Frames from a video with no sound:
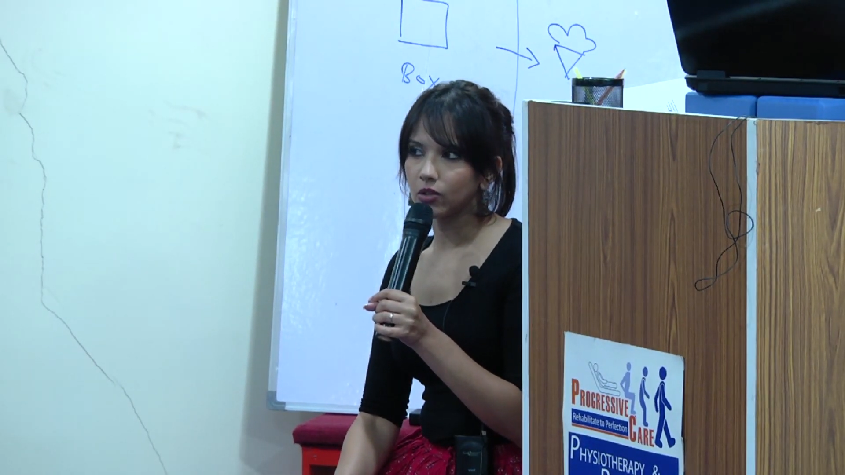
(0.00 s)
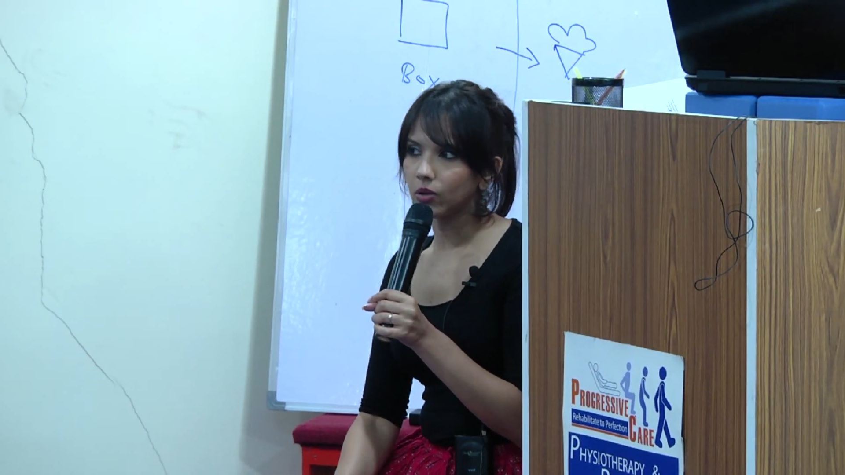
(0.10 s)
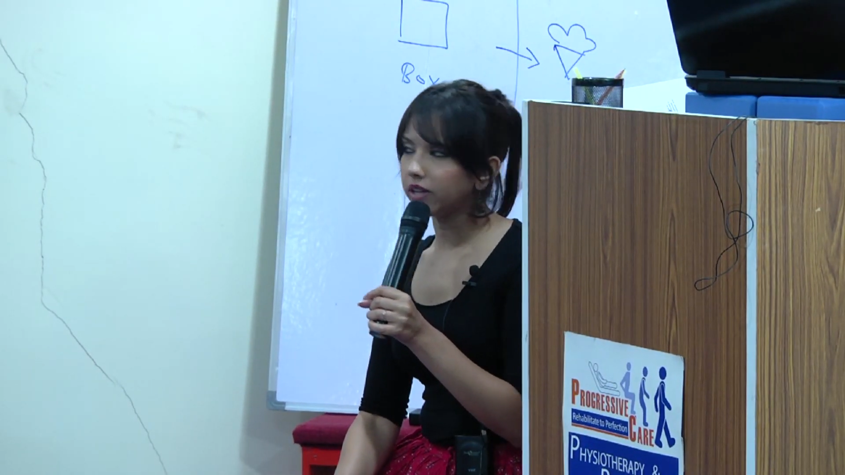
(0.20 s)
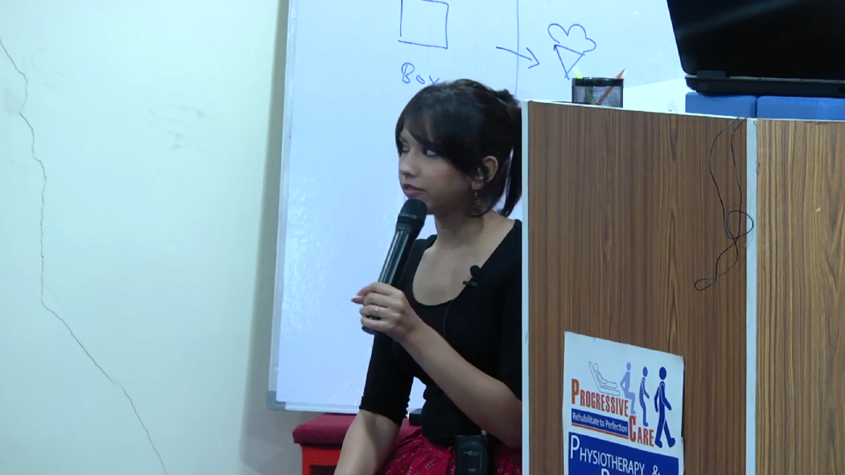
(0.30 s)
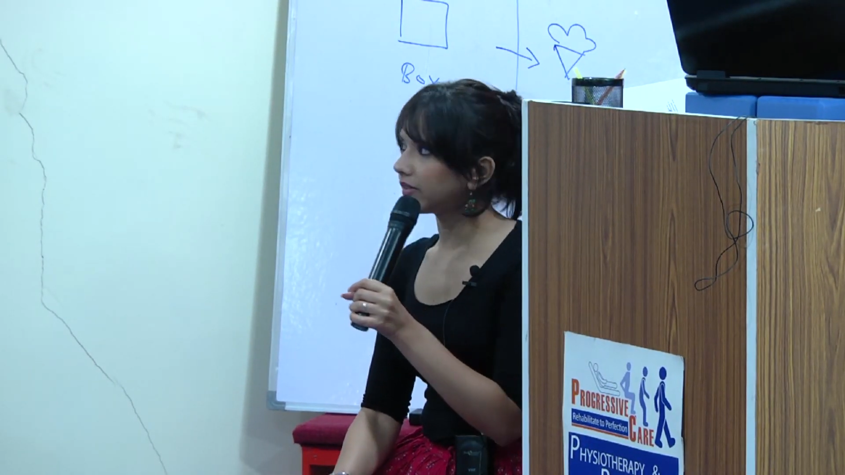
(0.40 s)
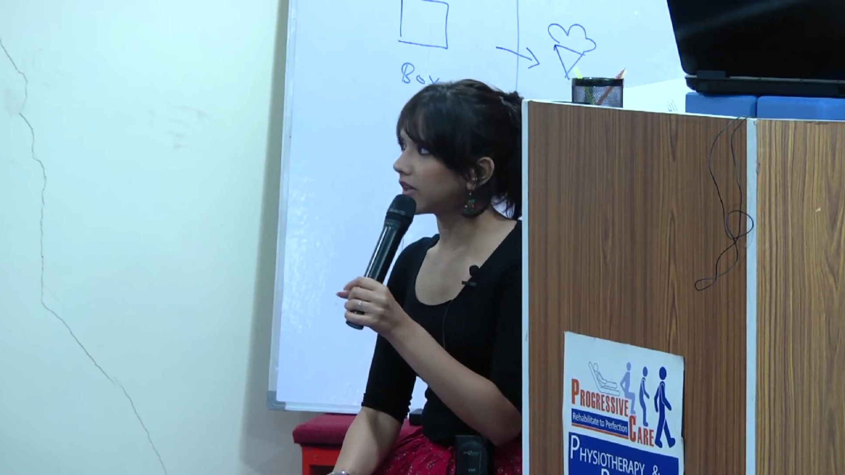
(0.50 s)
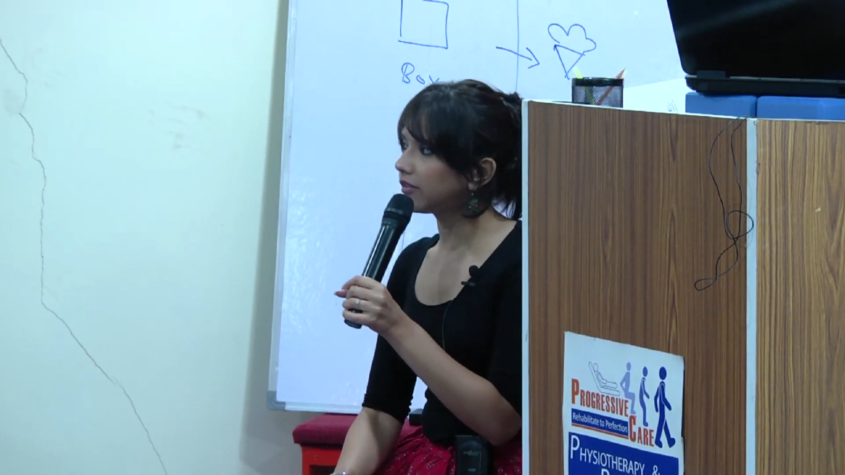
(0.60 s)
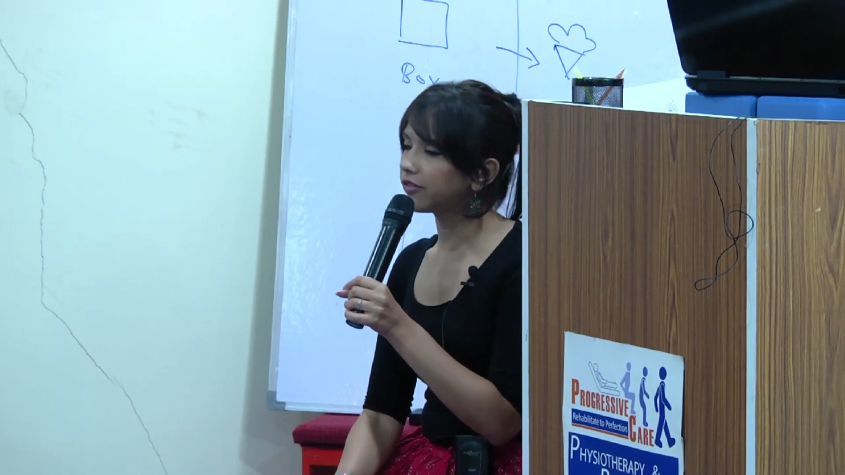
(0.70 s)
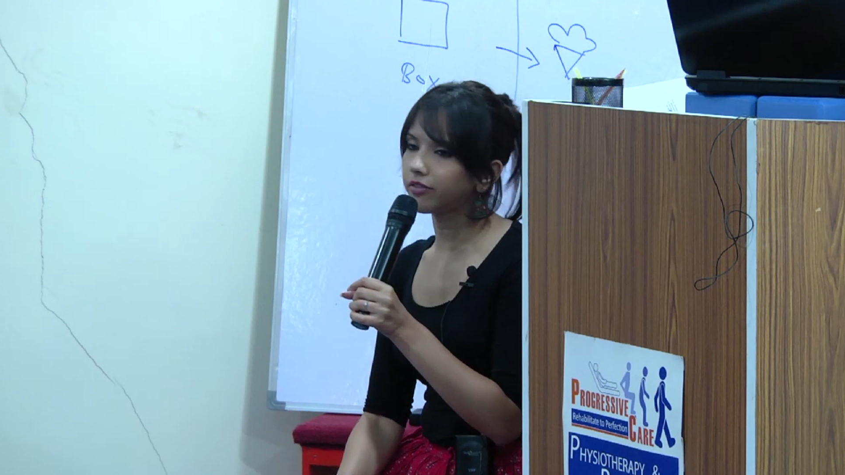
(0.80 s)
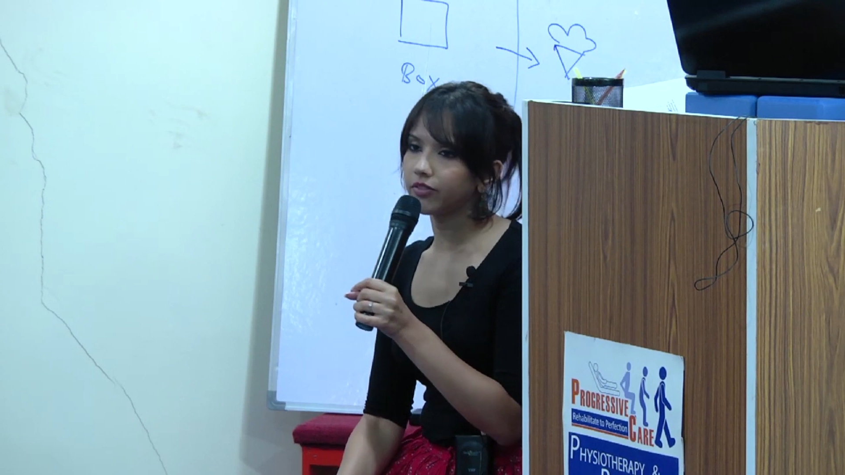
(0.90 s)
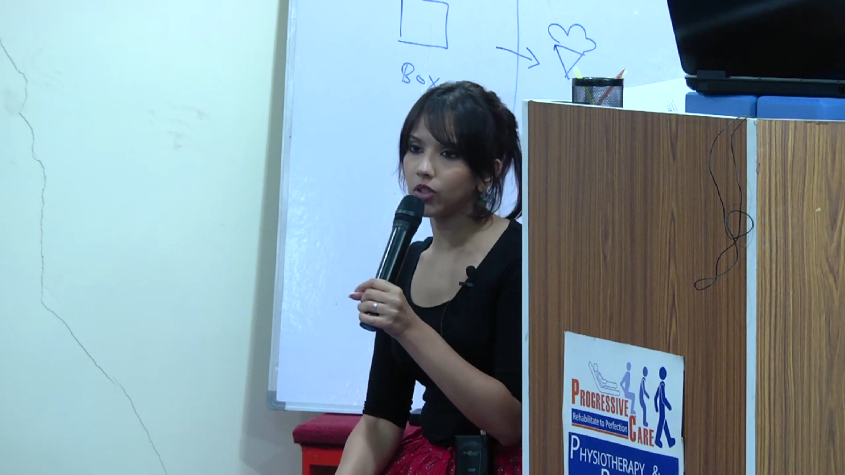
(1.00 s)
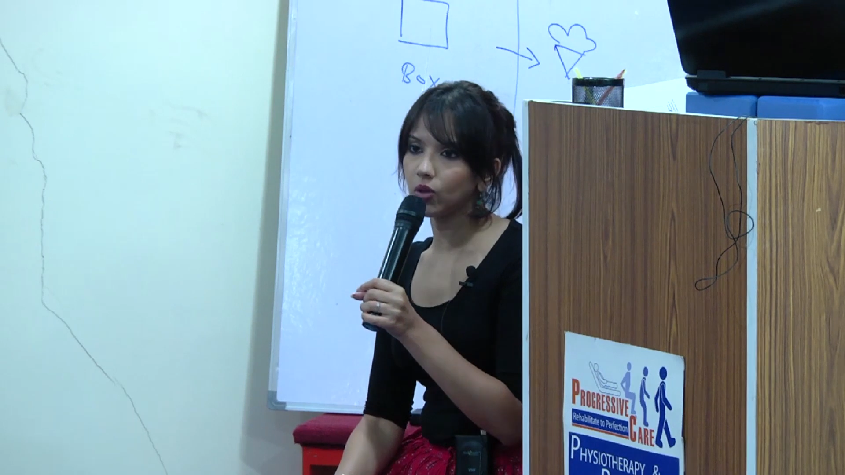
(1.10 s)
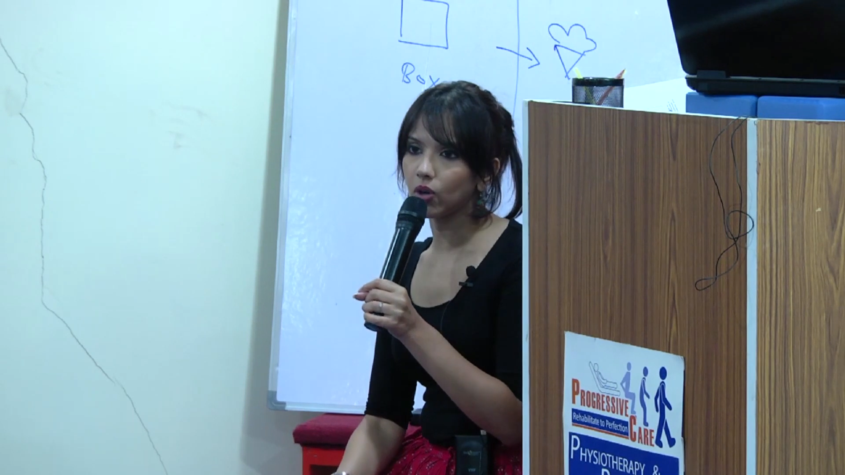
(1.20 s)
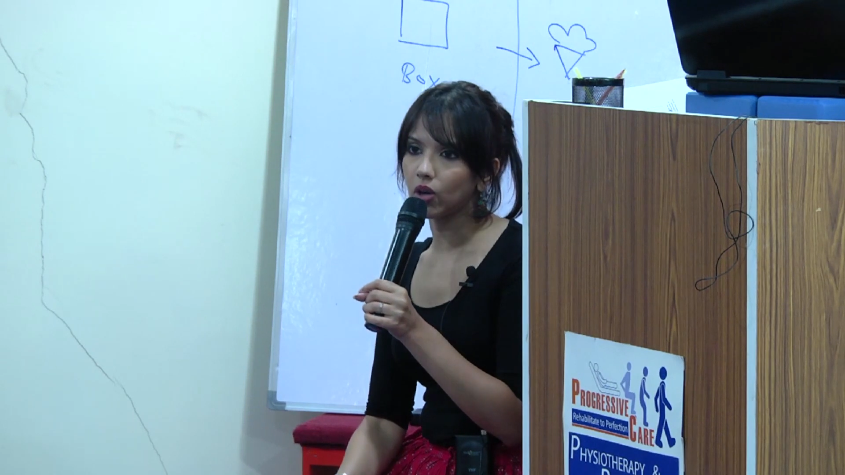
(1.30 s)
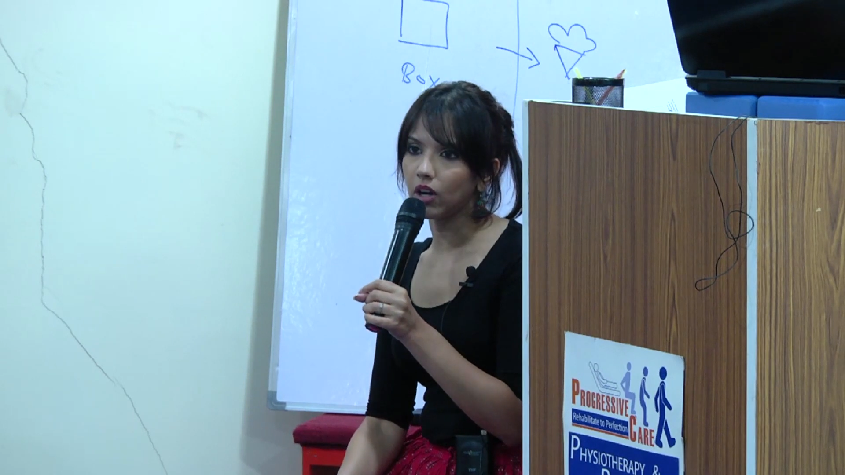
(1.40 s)
So if, if
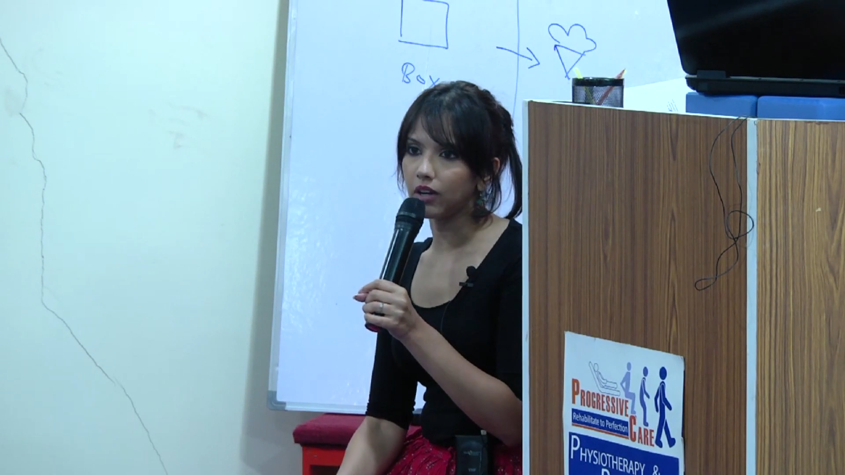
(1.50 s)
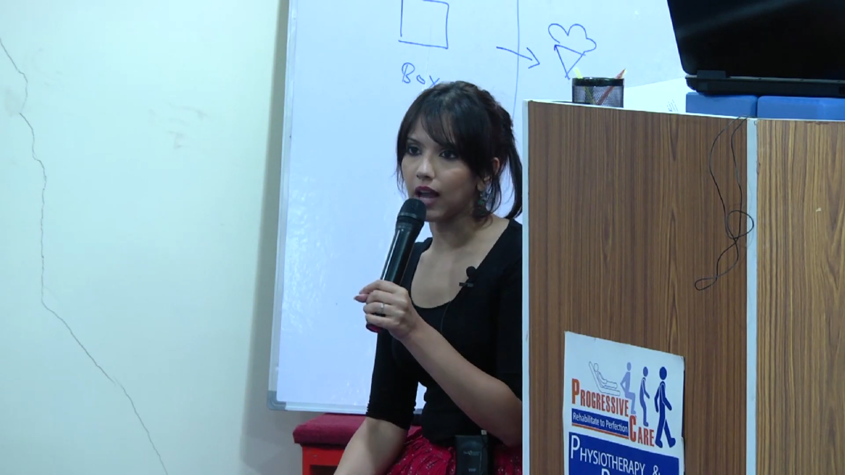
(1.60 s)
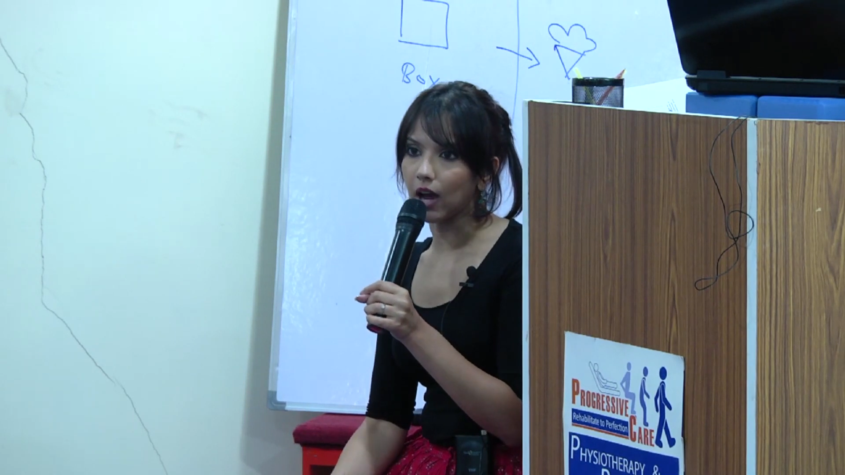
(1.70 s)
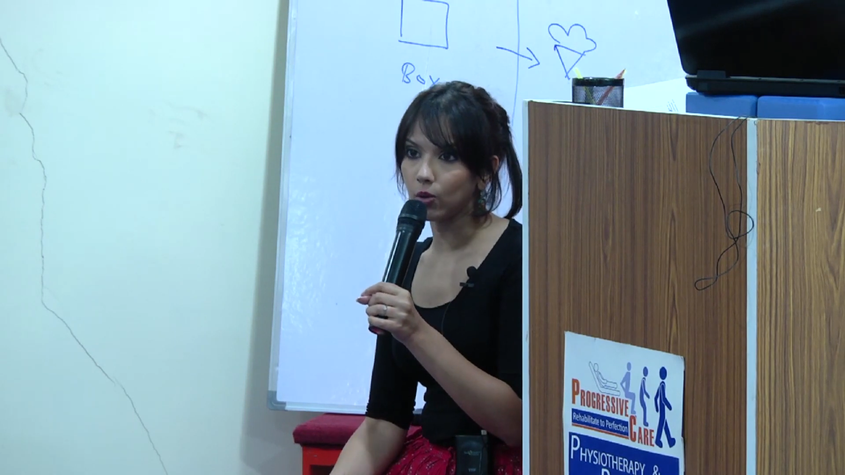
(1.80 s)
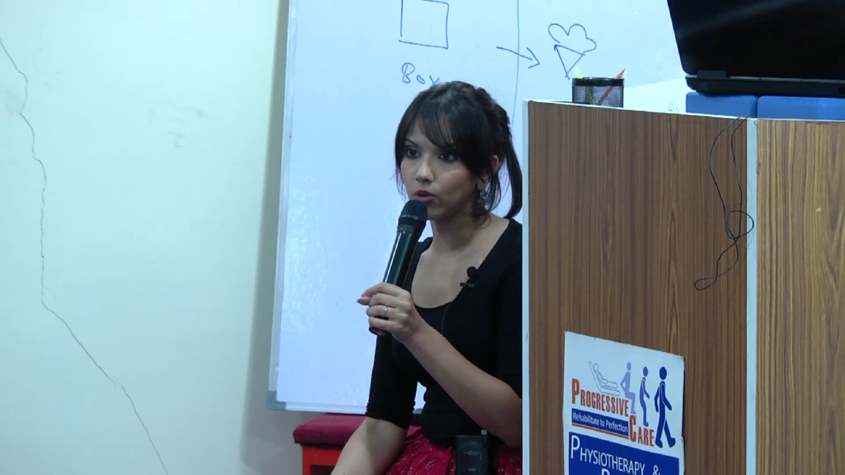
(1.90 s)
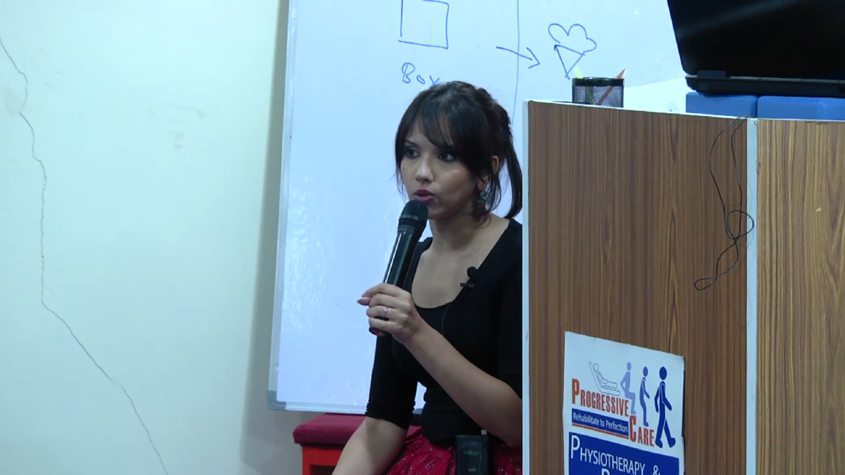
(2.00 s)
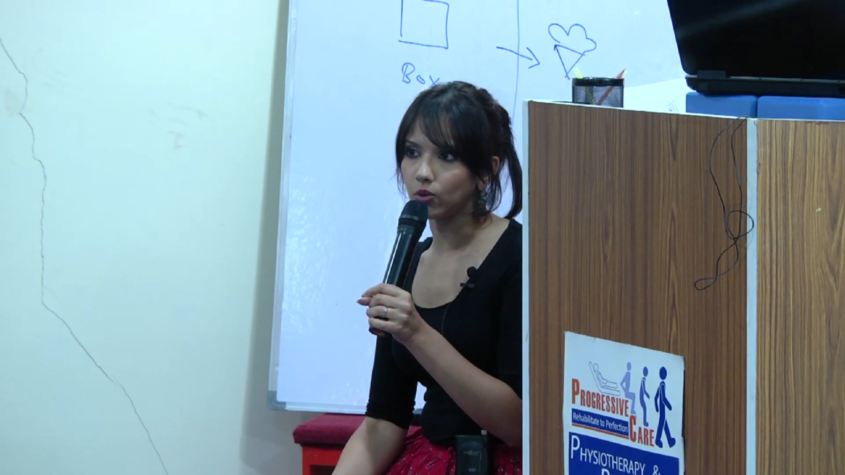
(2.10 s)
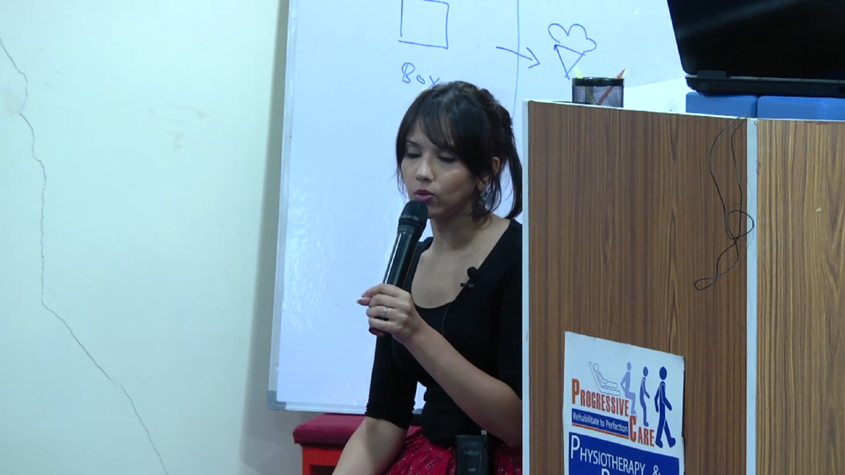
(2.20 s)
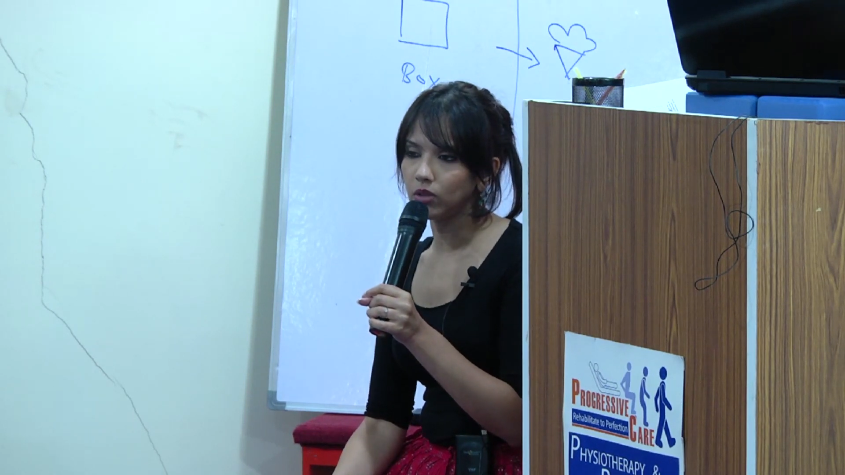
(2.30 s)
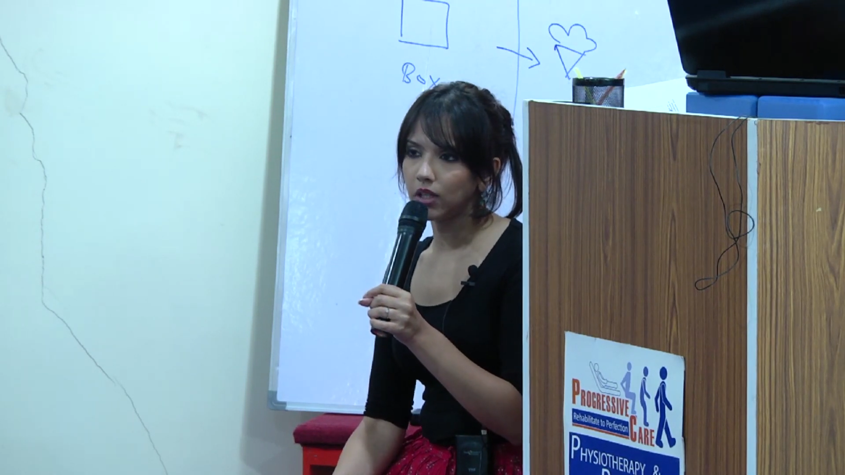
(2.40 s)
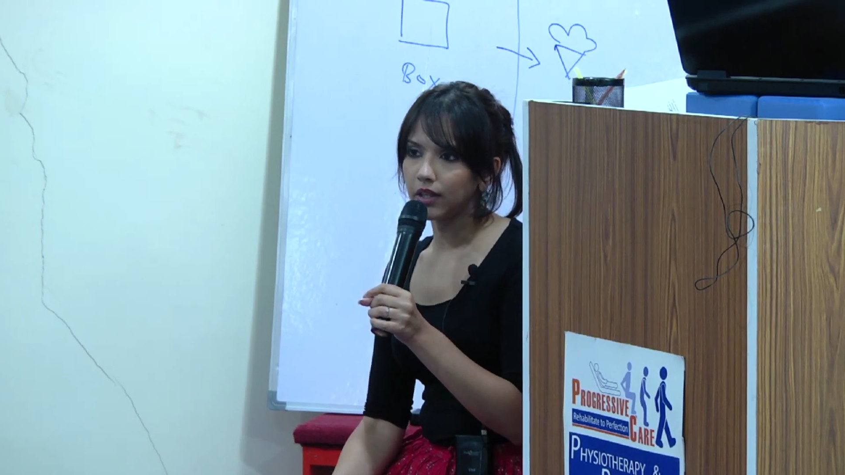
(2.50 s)
you are allowed to,